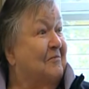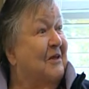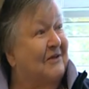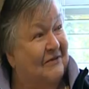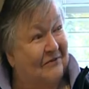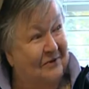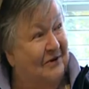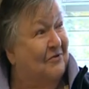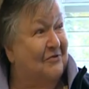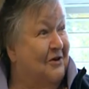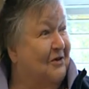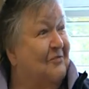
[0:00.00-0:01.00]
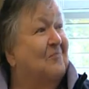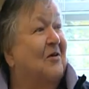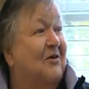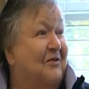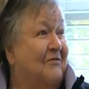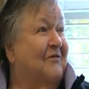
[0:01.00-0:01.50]
They just went to another
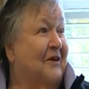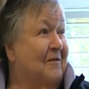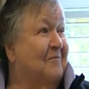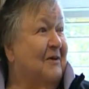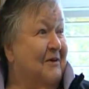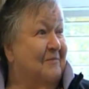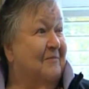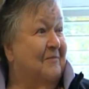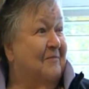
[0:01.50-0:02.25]
part of the family.